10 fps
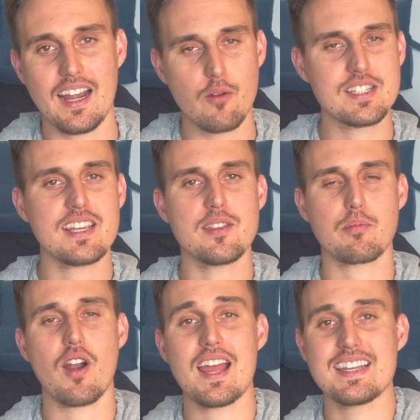I would say the
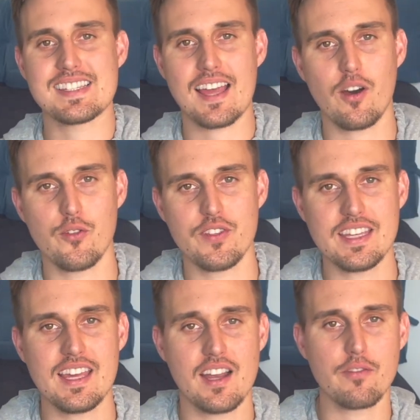pride is
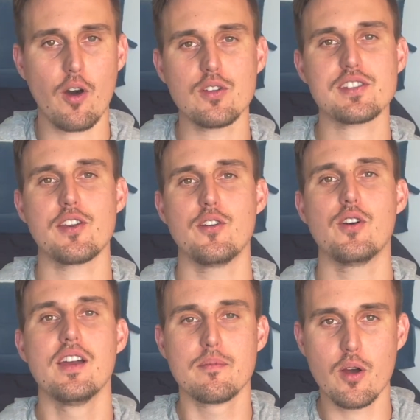healthy. And I've
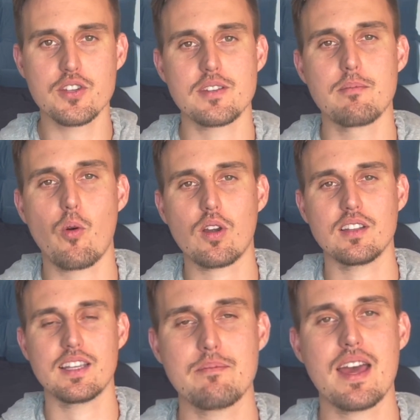also, most
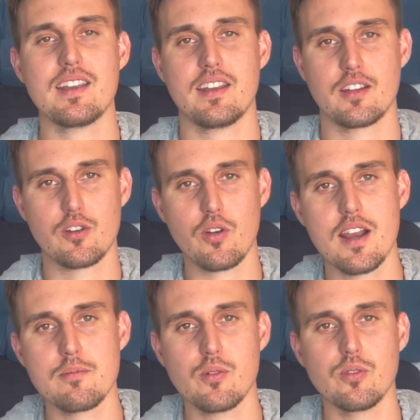importantly, met an
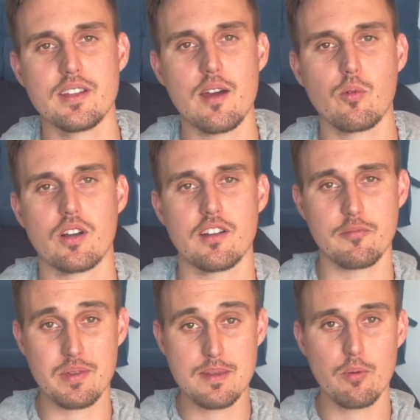incredible network
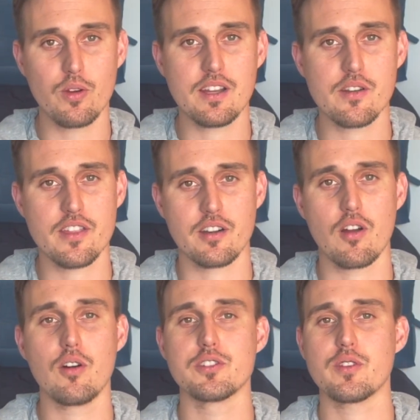of people here that are
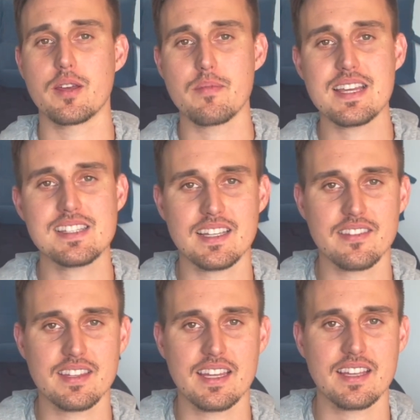all doing amazing
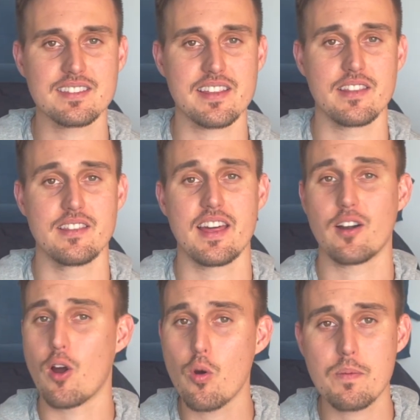things and that
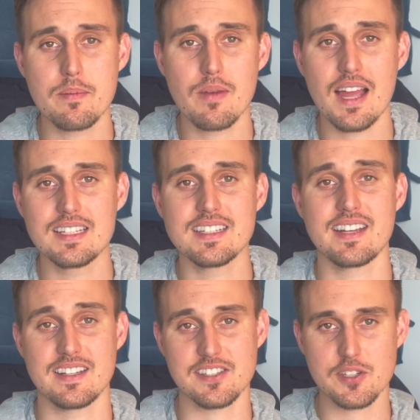are open-minded
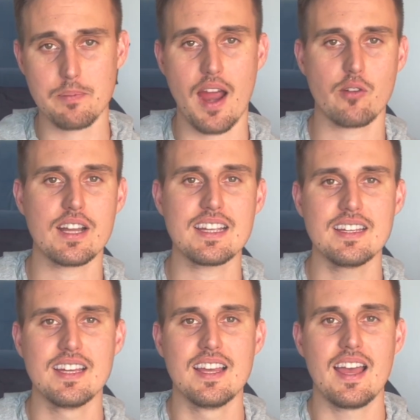and inspiring.
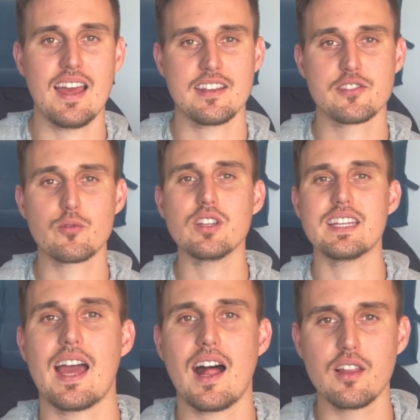And it's
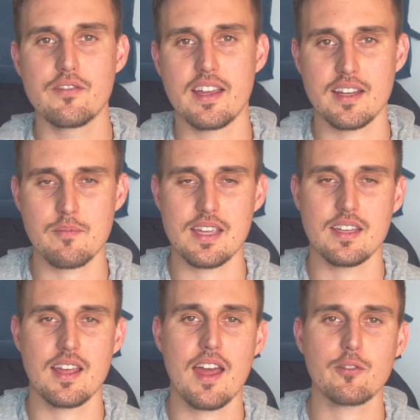really elevating me
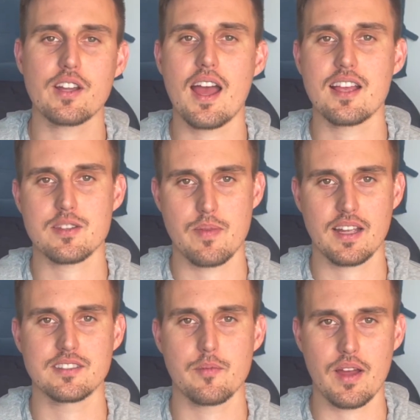in every
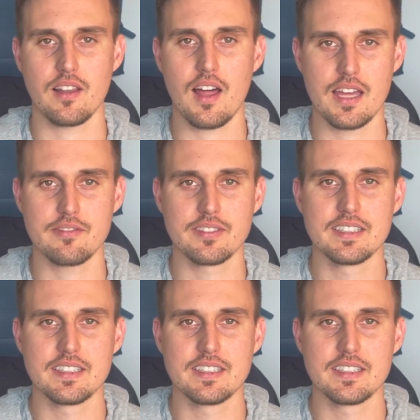aspect of my life.